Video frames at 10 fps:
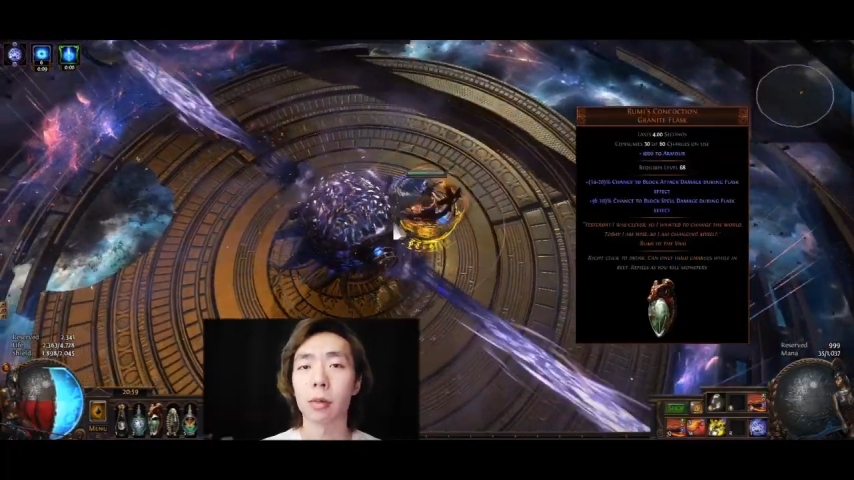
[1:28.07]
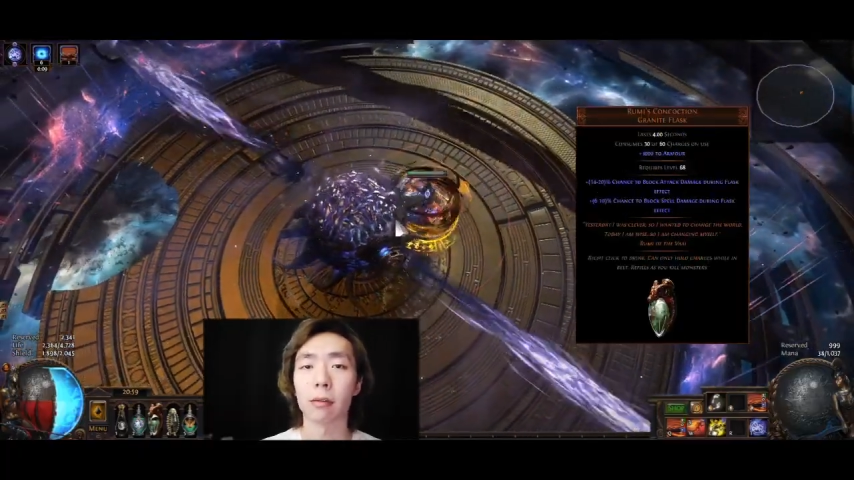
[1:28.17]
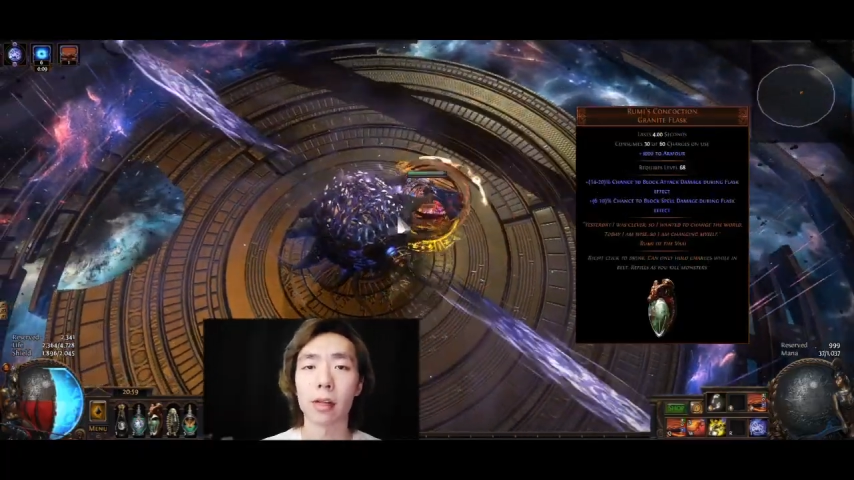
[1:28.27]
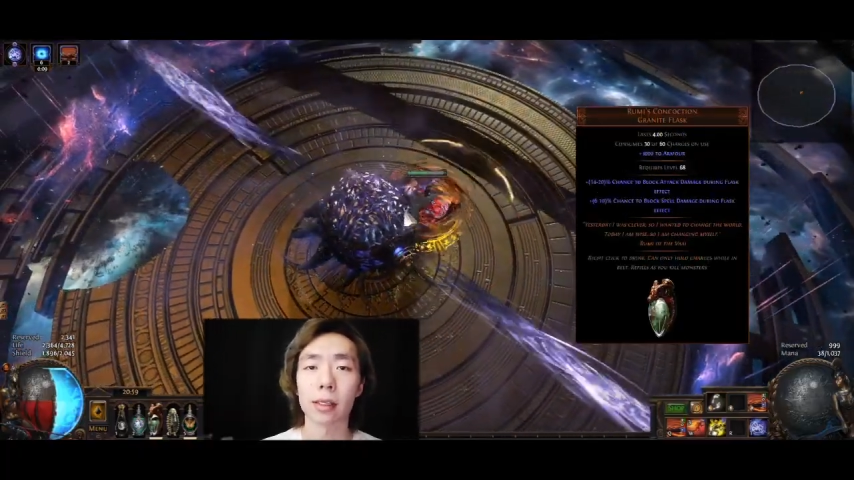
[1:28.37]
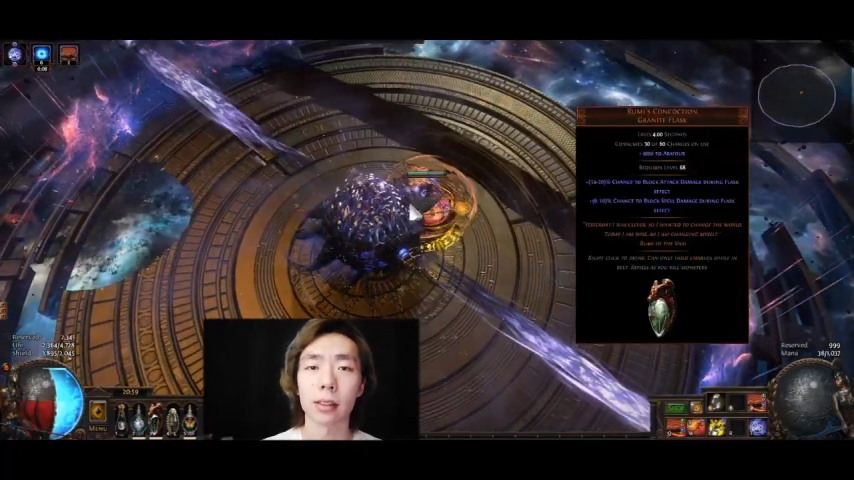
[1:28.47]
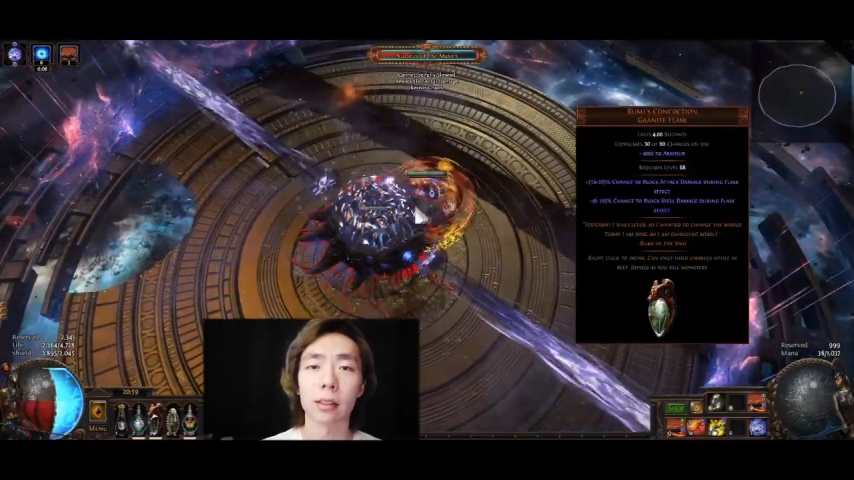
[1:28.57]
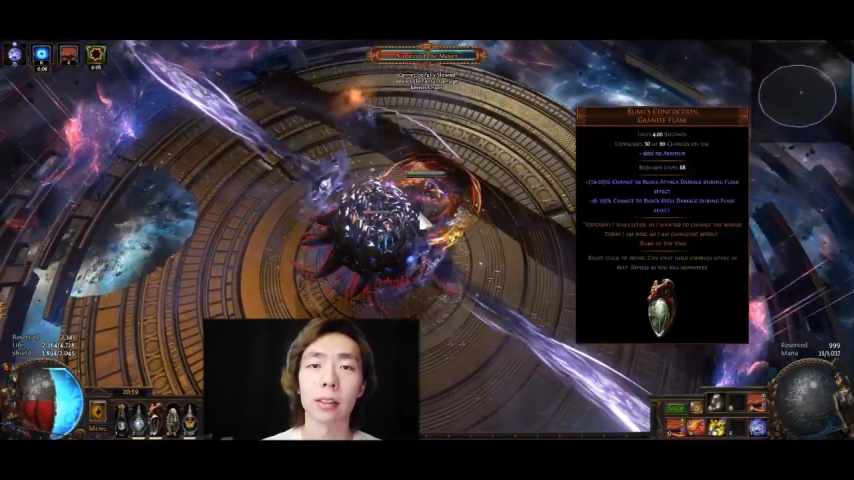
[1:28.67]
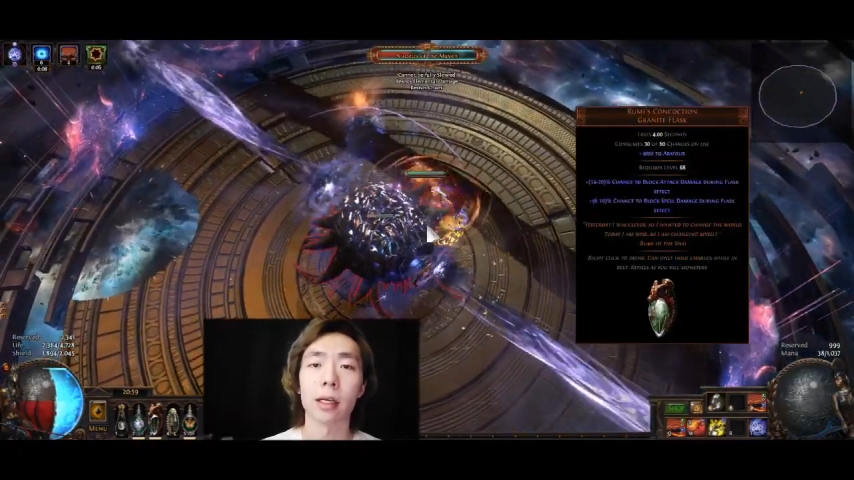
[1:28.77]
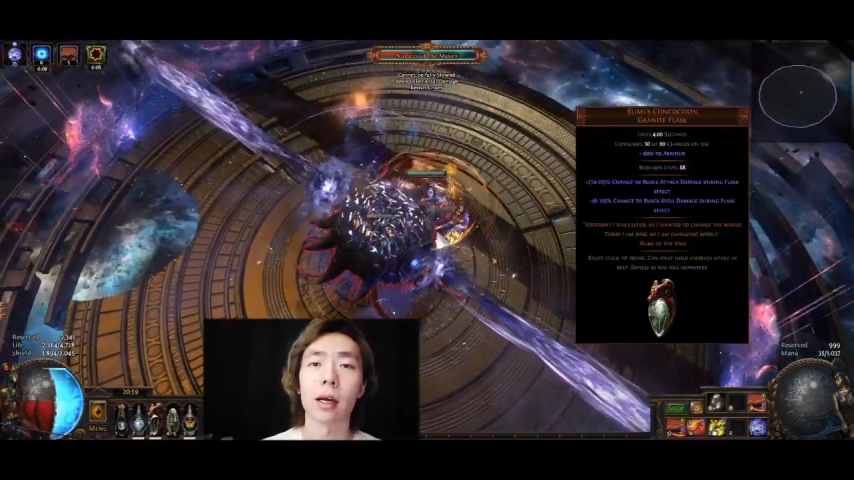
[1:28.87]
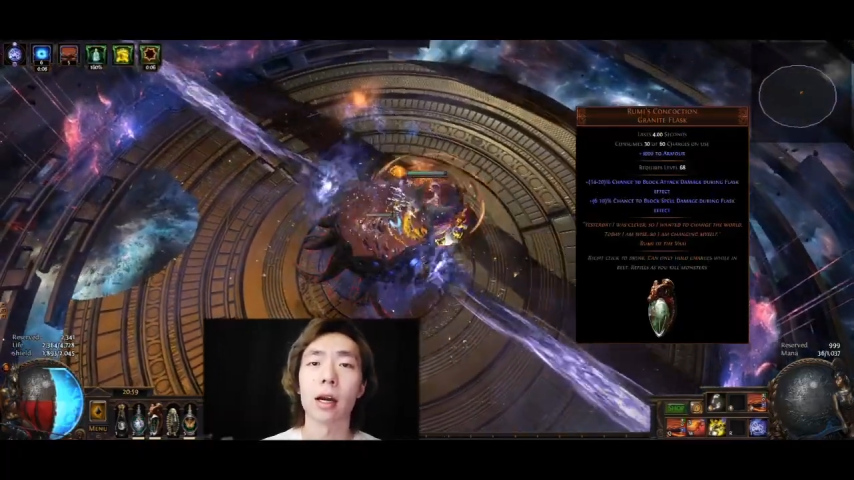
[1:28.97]
my flasks now to
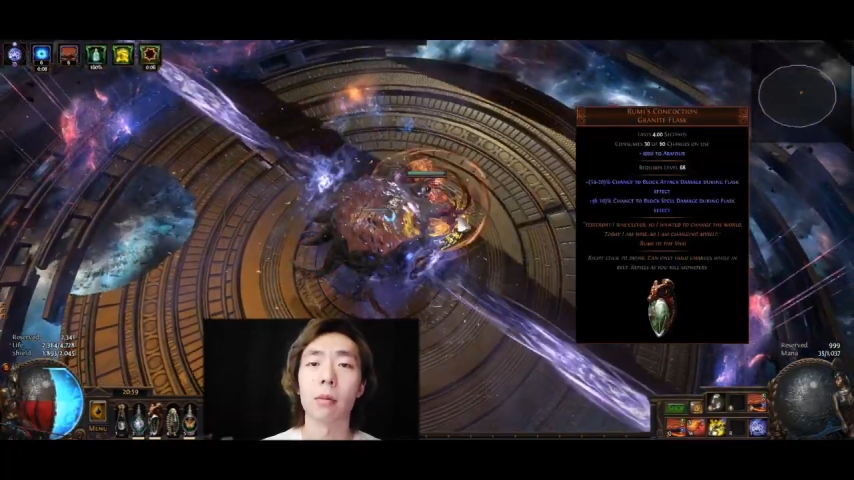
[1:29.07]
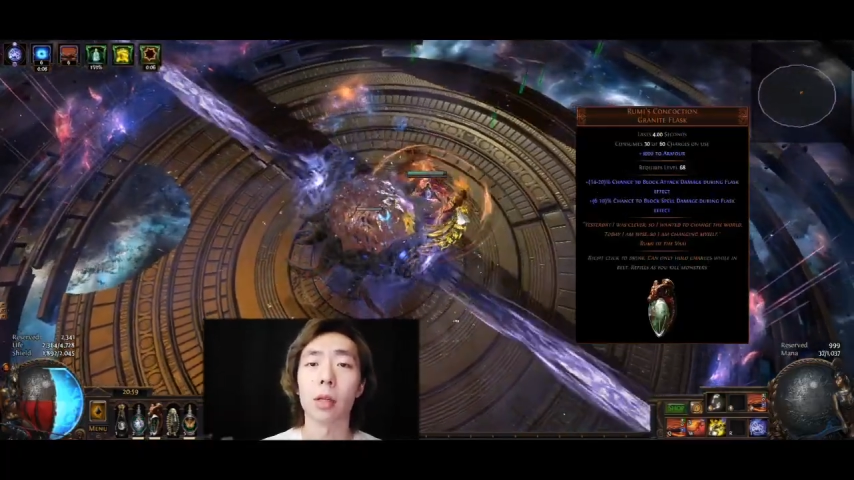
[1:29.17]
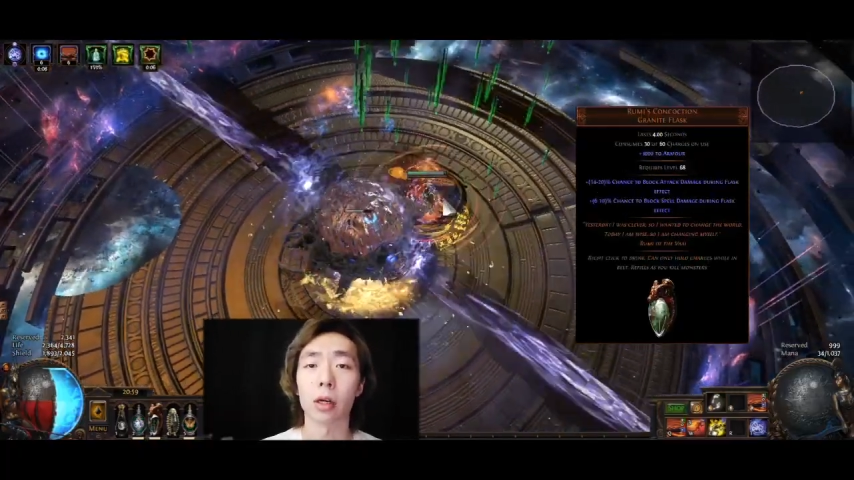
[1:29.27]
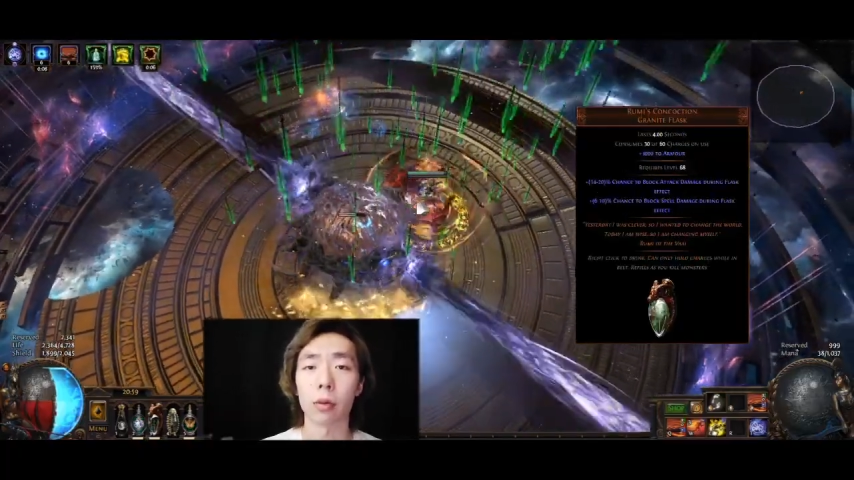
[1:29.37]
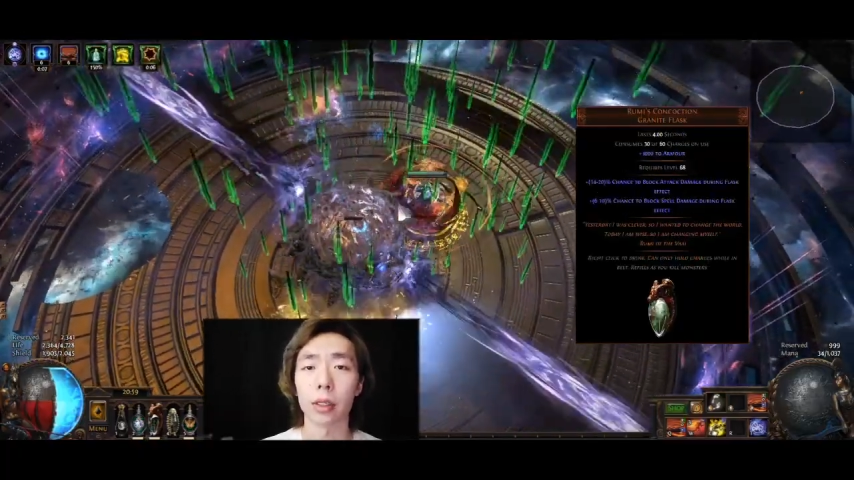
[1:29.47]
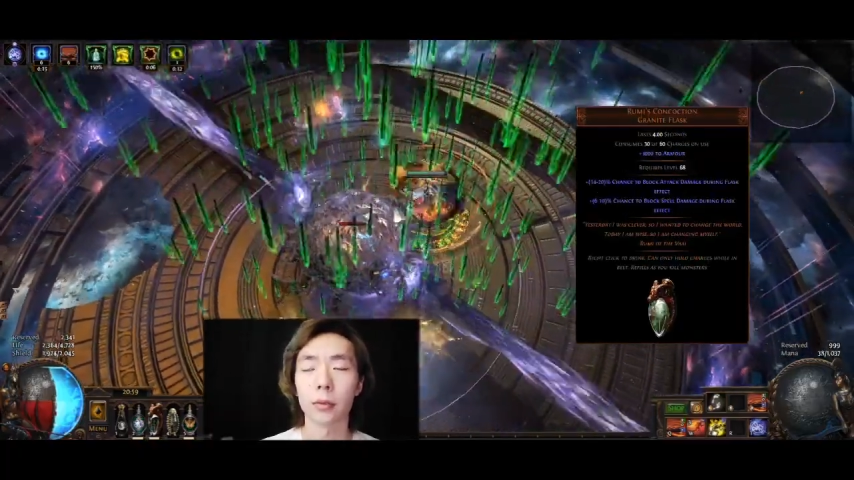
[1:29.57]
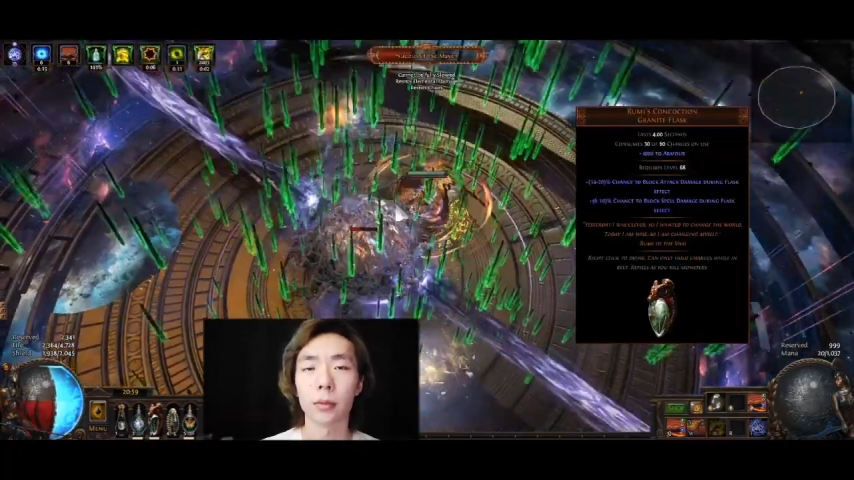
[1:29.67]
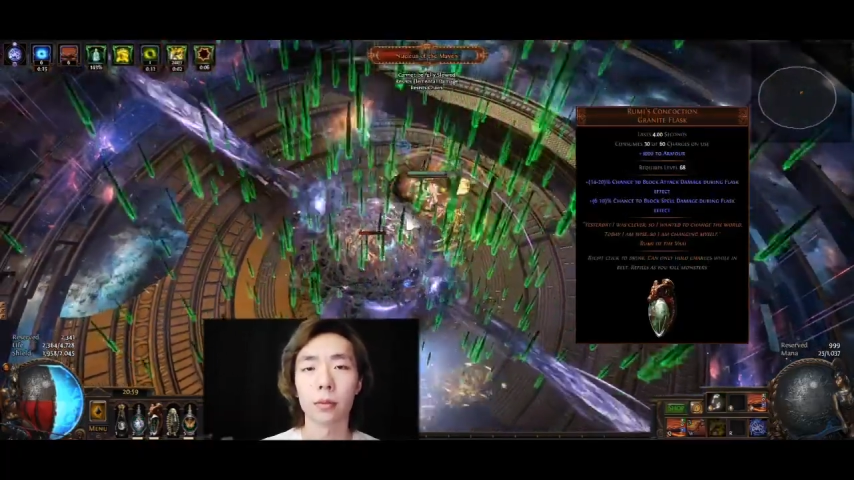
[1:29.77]
get a higher block rate.